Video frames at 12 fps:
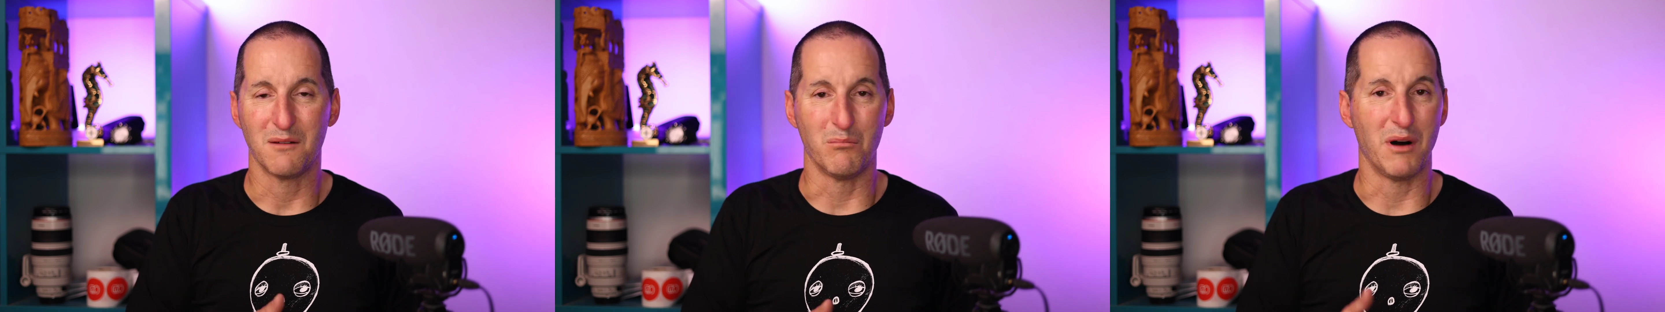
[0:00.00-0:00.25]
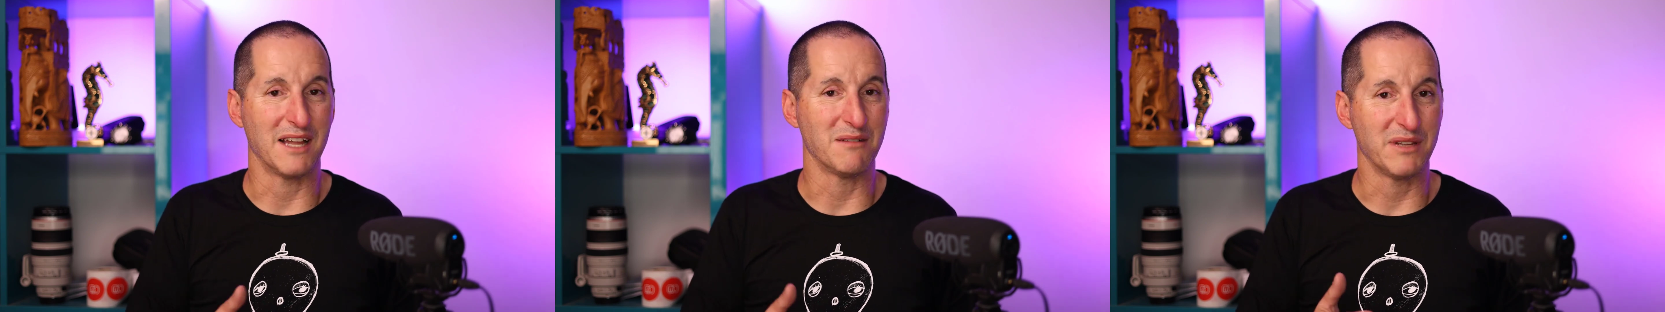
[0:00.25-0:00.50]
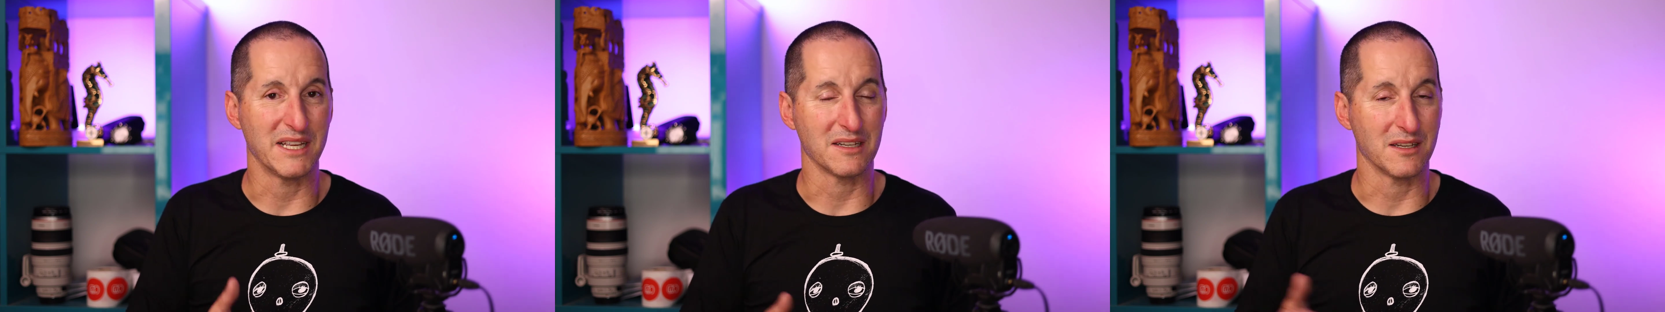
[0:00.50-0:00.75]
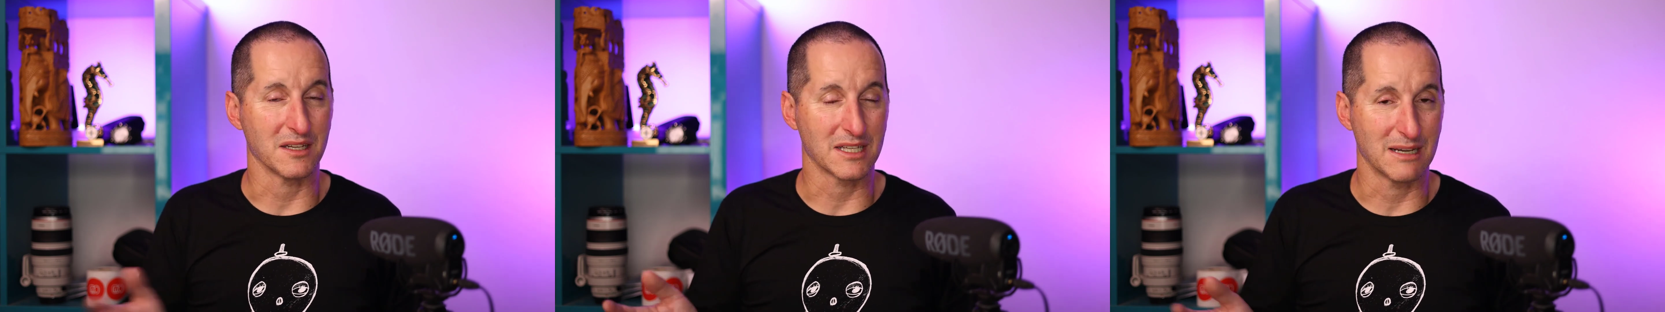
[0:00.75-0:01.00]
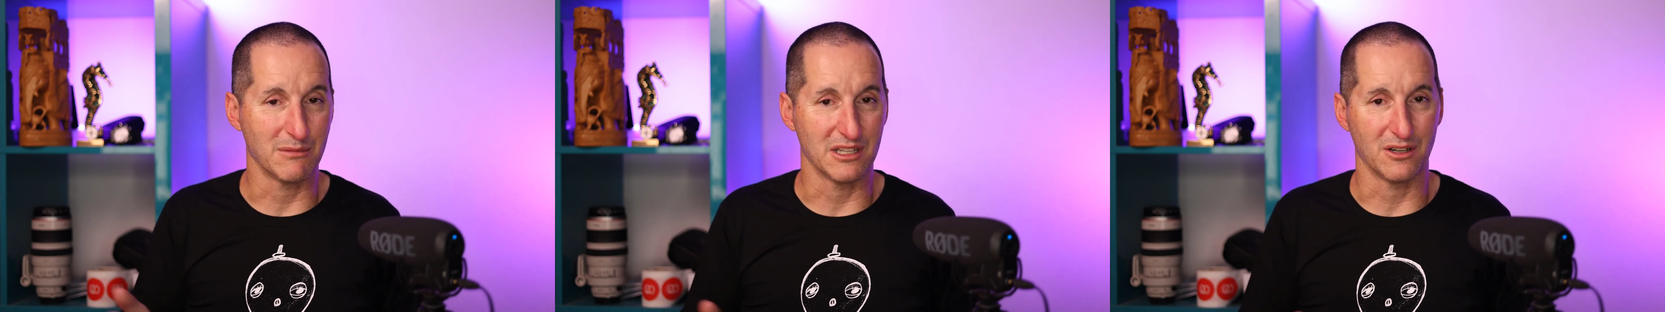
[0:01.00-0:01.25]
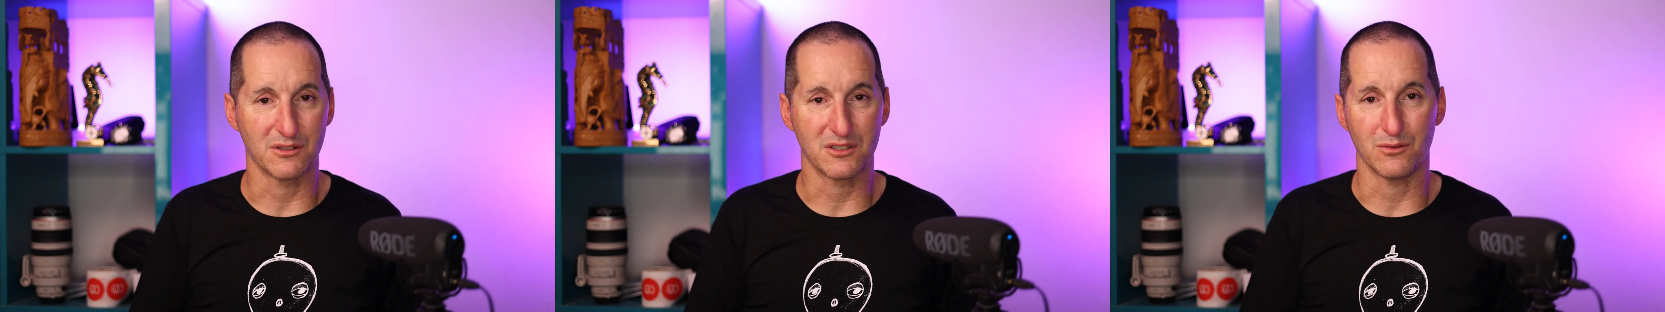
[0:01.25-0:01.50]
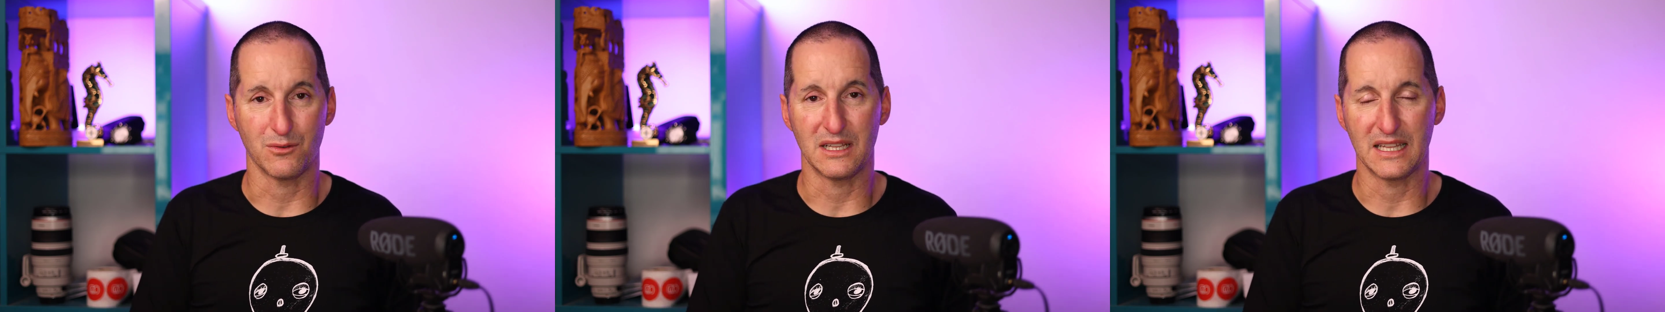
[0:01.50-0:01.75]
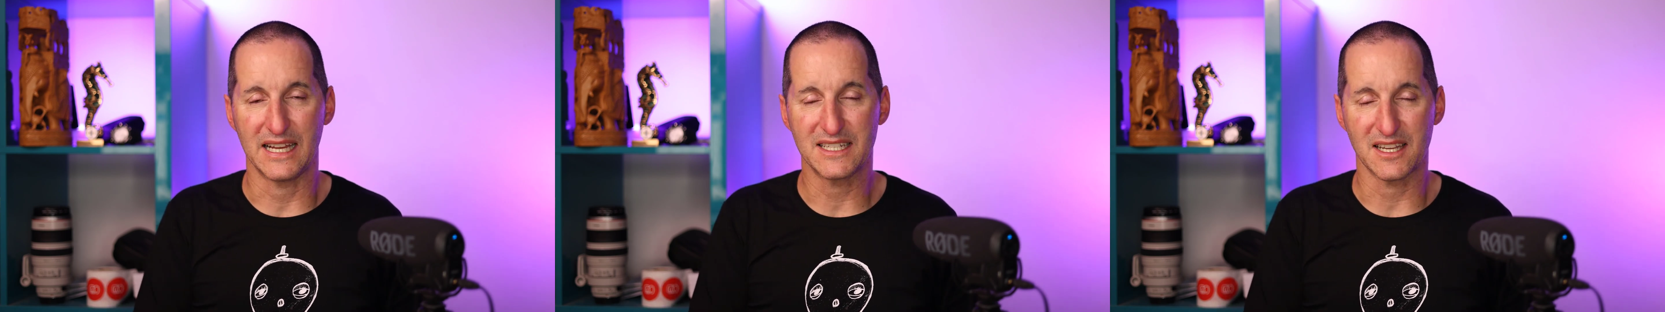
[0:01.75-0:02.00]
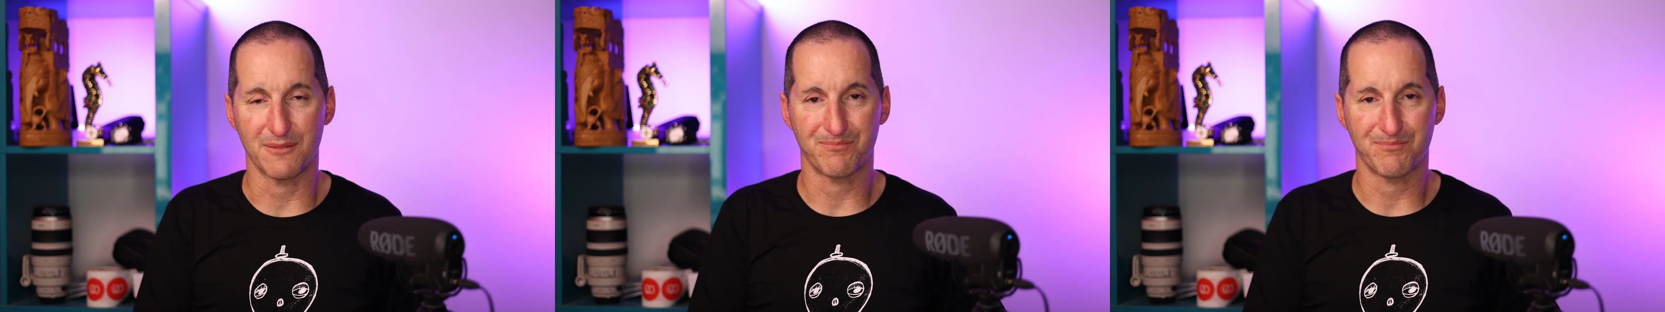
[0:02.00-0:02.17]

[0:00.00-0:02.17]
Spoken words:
Bind peaking didn't come along till later.